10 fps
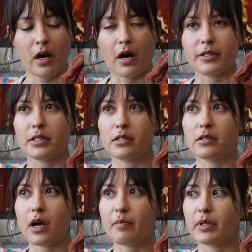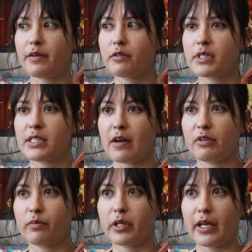I believe it was 7
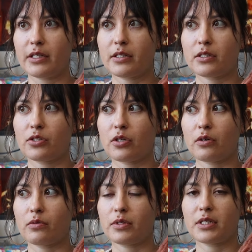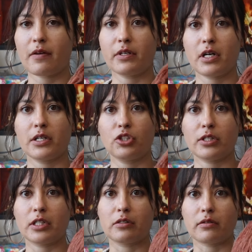plates, so
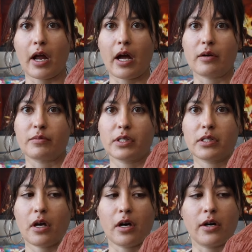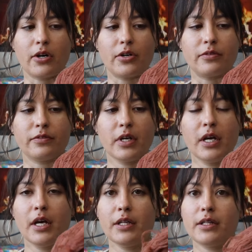700 grams of
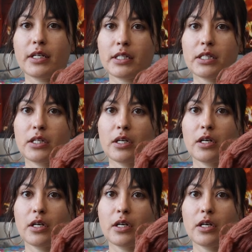this